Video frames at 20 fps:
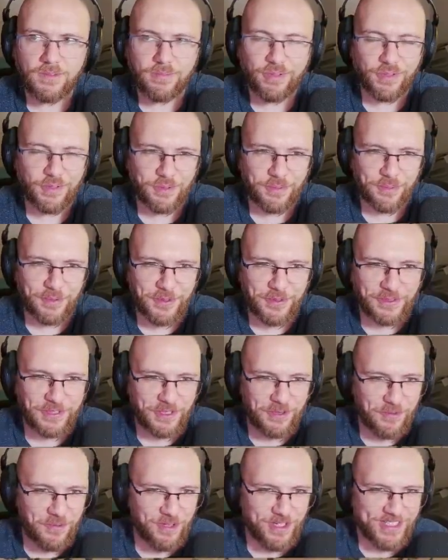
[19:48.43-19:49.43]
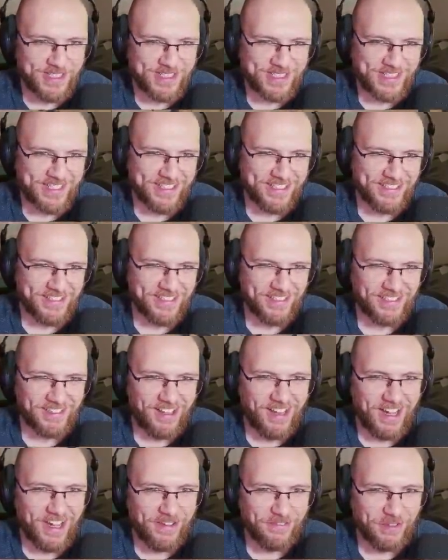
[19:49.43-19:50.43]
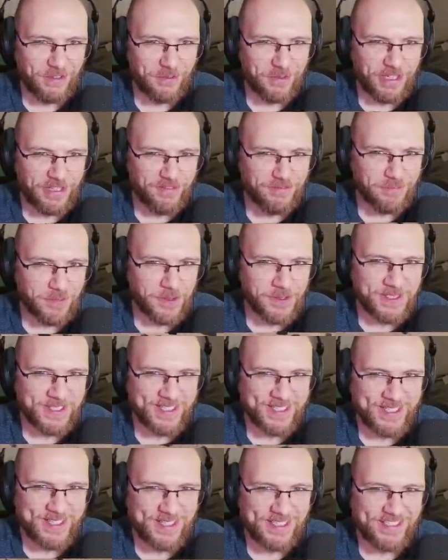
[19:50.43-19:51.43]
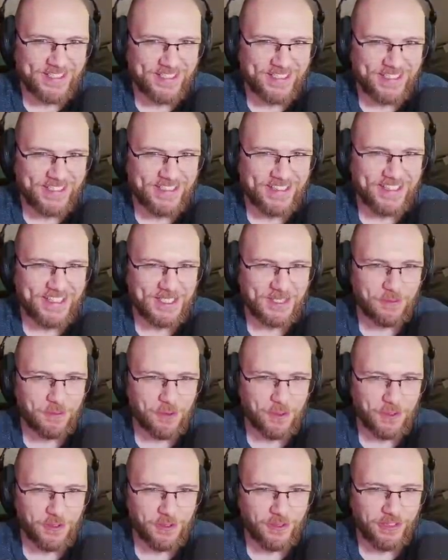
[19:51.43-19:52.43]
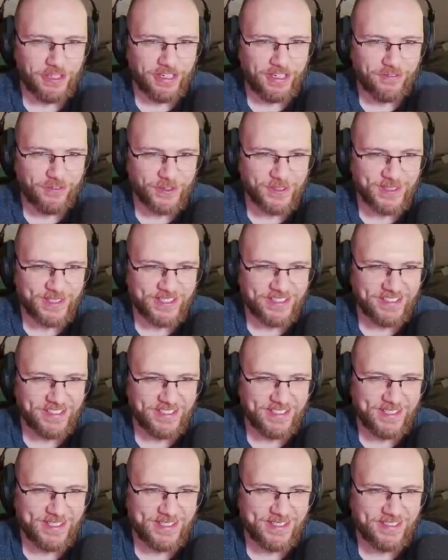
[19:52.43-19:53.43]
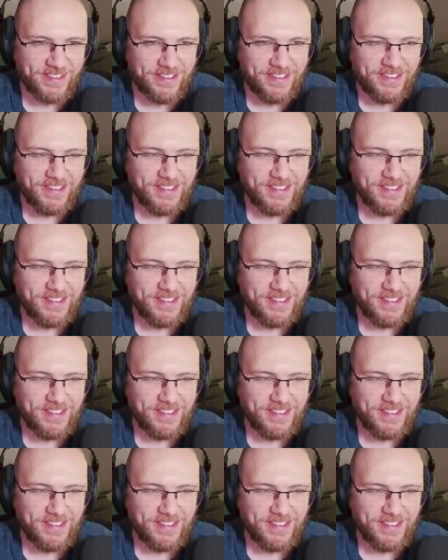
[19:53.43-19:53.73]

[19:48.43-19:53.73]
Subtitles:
Poor Ruka was eaten alive, and we have persisted in this world ever since.